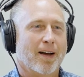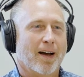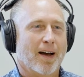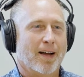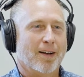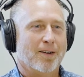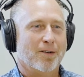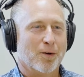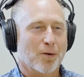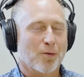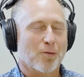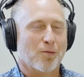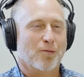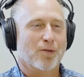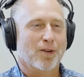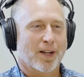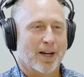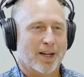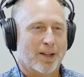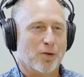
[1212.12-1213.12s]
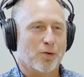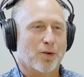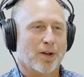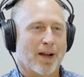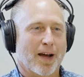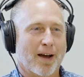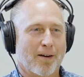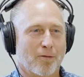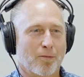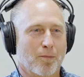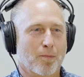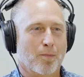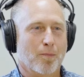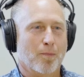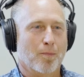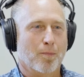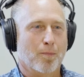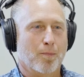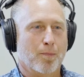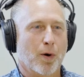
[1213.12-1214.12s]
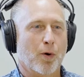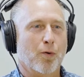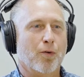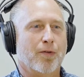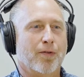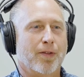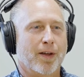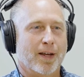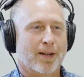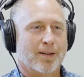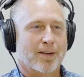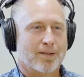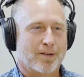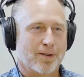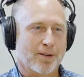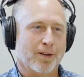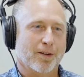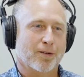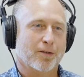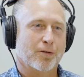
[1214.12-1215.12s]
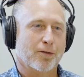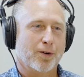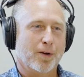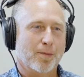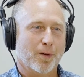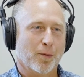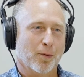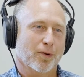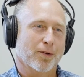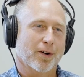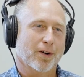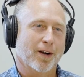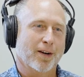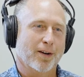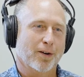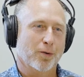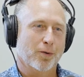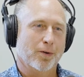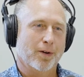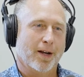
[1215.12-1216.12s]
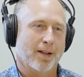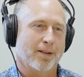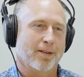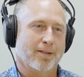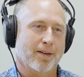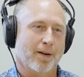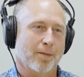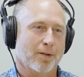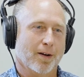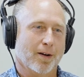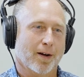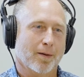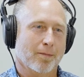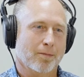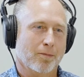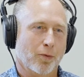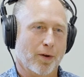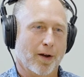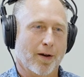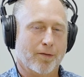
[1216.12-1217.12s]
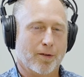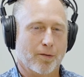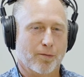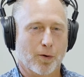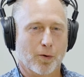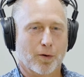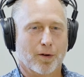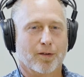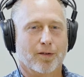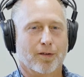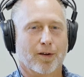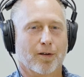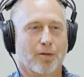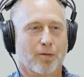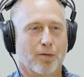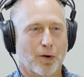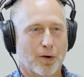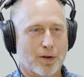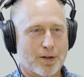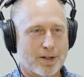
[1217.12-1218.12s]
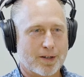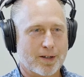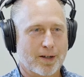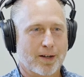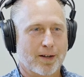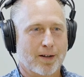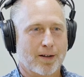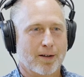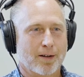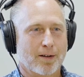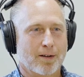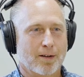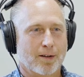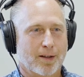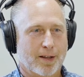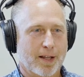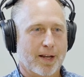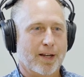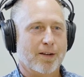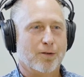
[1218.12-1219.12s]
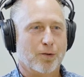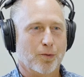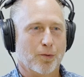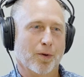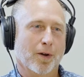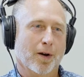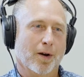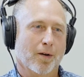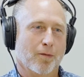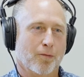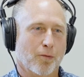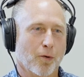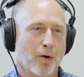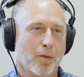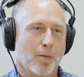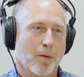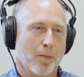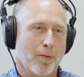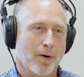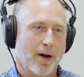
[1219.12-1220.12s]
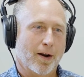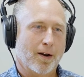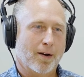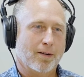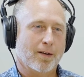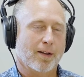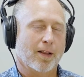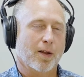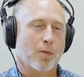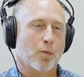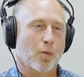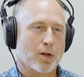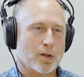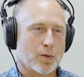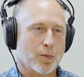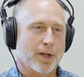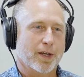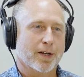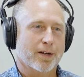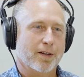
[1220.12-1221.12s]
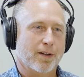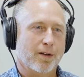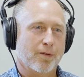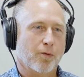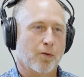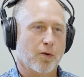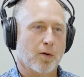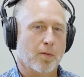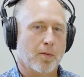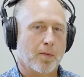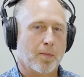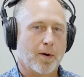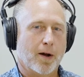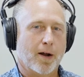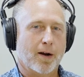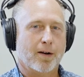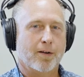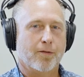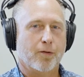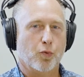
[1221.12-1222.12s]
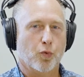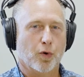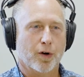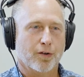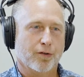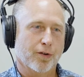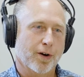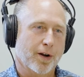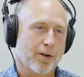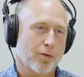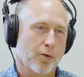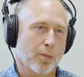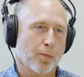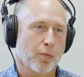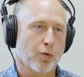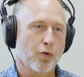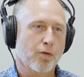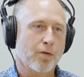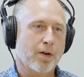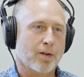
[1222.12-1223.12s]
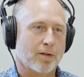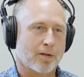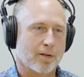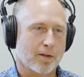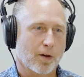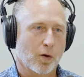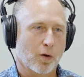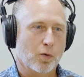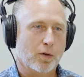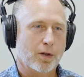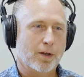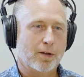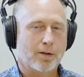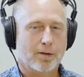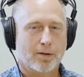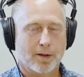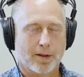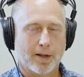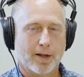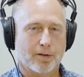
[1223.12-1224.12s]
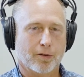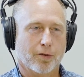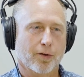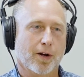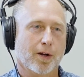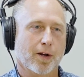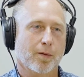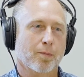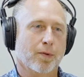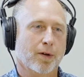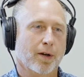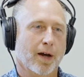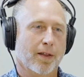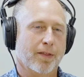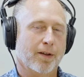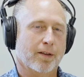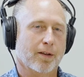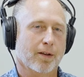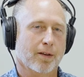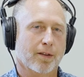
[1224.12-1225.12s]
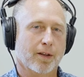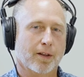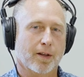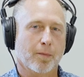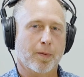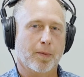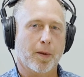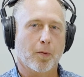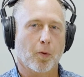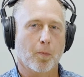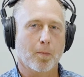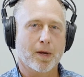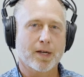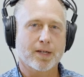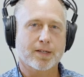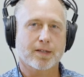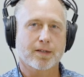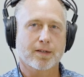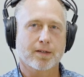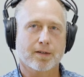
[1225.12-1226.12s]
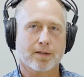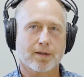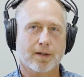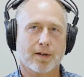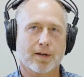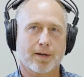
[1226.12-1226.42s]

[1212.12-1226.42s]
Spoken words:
I don't feel like you can have both things to the extreme that we're trying to do it at the same time. We have to focus on first getting to an affordable product. And then once we get to the affordable product, if you want to try to improve it slowly, then that's great. But I think the thing that people miss is,